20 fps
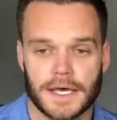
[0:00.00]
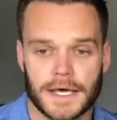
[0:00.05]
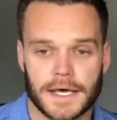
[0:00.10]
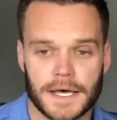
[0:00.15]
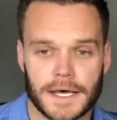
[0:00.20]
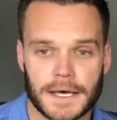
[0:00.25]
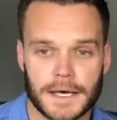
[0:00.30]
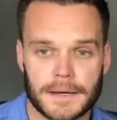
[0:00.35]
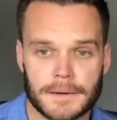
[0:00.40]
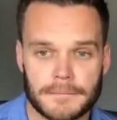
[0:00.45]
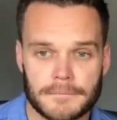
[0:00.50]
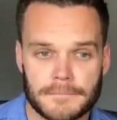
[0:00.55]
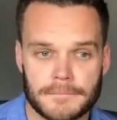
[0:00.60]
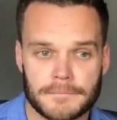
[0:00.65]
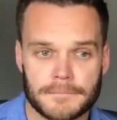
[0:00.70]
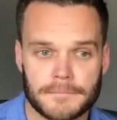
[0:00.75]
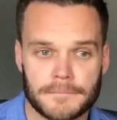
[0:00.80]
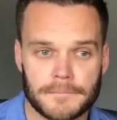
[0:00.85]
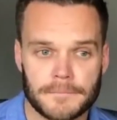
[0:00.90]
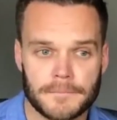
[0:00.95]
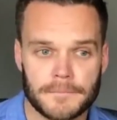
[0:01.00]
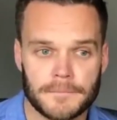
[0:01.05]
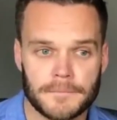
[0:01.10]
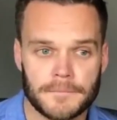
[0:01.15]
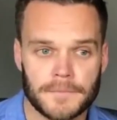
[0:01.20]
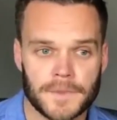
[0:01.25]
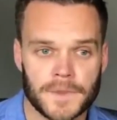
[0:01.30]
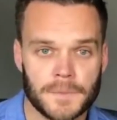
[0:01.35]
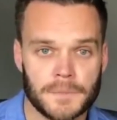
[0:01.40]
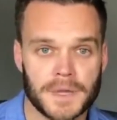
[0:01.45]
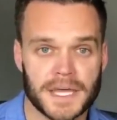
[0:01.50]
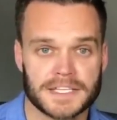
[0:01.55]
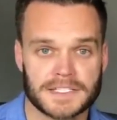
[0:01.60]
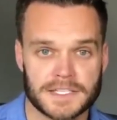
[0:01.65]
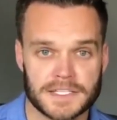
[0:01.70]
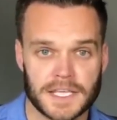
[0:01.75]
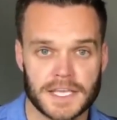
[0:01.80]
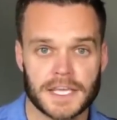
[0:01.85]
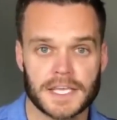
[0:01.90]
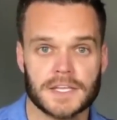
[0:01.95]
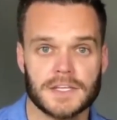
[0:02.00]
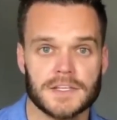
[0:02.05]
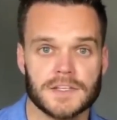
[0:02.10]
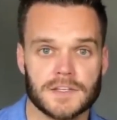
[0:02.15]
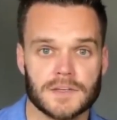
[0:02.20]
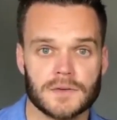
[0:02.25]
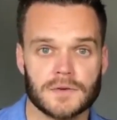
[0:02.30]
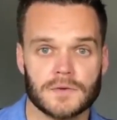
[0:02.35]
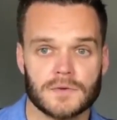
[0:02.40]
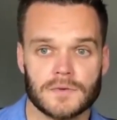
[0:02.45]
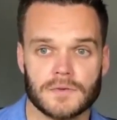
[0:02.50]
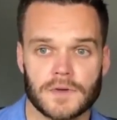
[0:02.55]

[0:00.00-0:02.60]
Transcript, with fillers: um, the best that they can do,